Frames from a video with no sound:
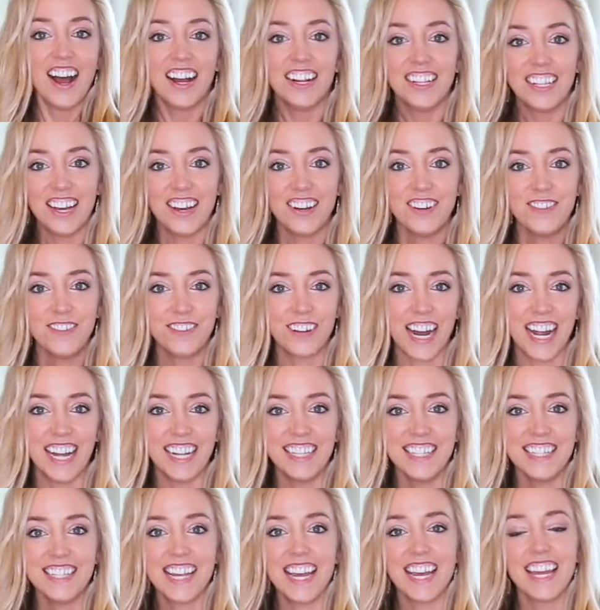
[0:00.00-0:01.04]
Hello
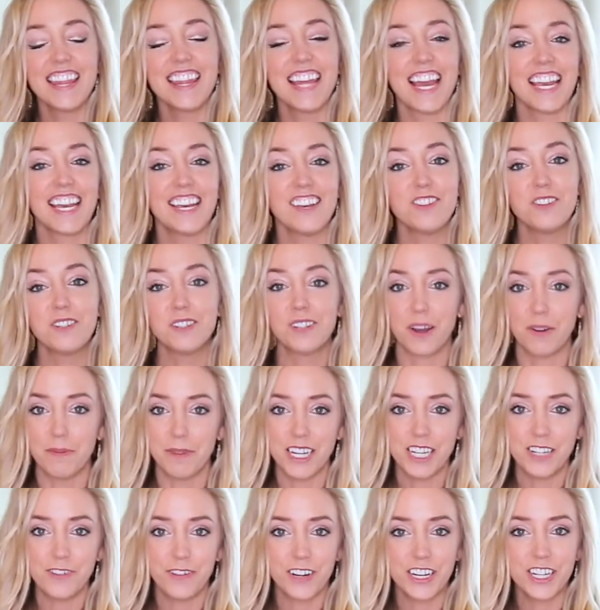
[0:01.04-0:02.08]
friends, thank you so much
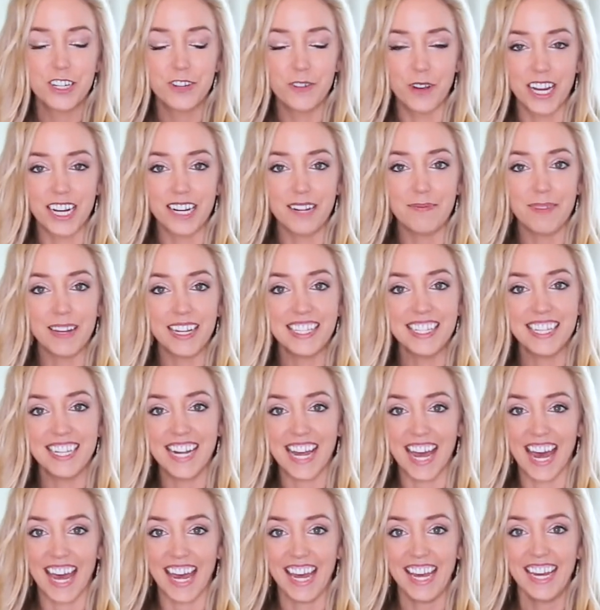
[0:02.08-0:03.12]
for joining me
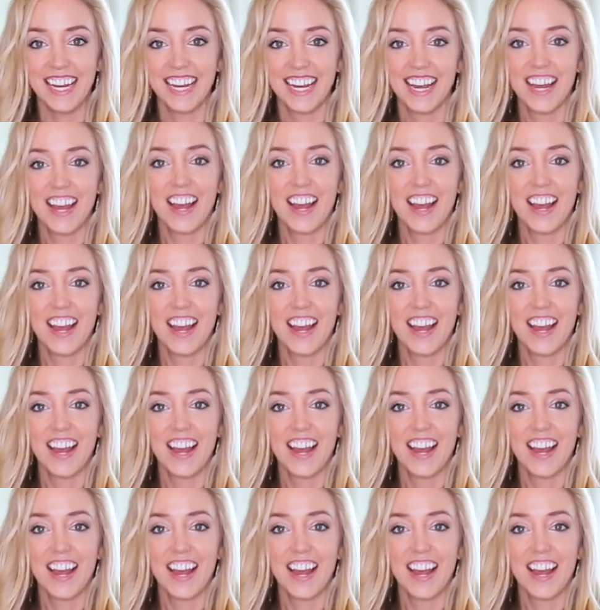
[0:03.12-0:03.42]
today.